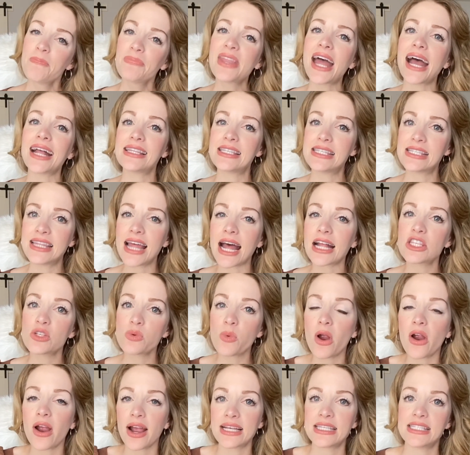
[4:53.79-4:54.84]
that's
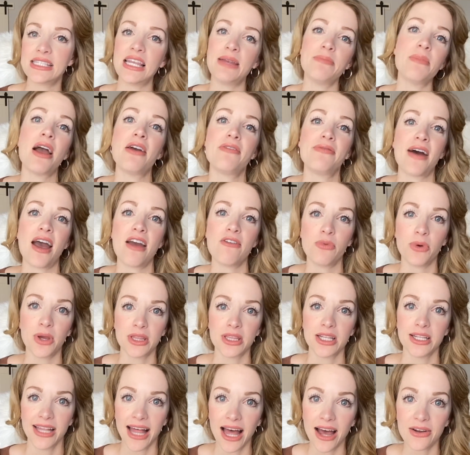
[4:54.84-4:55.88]
where I see my
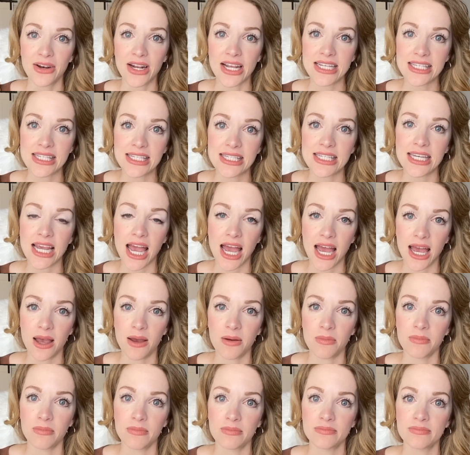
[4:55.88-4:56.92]
5-wing the loudest.
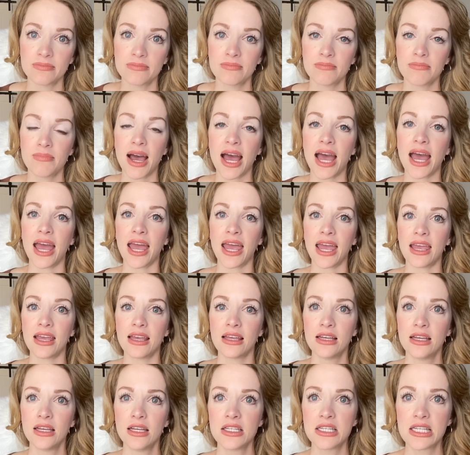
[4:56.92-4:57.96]

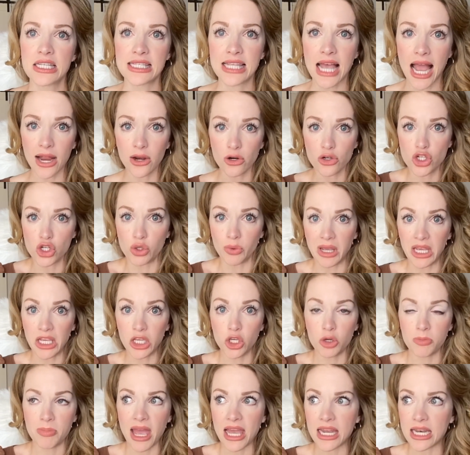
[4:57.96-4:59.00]
My desire to
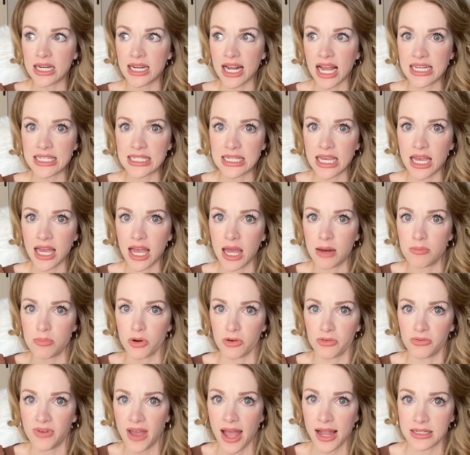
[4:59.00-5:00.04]
incubate an idea and
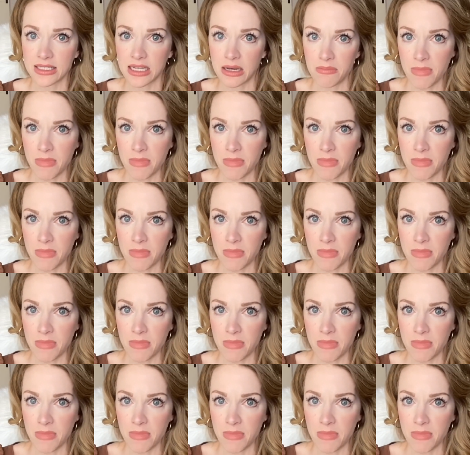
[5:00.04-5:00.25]
perfect